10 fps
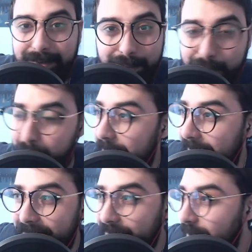Joe
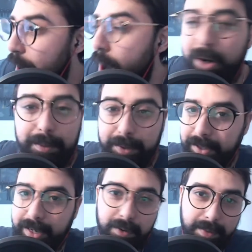Biden is
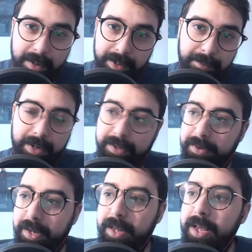100% a Republican president.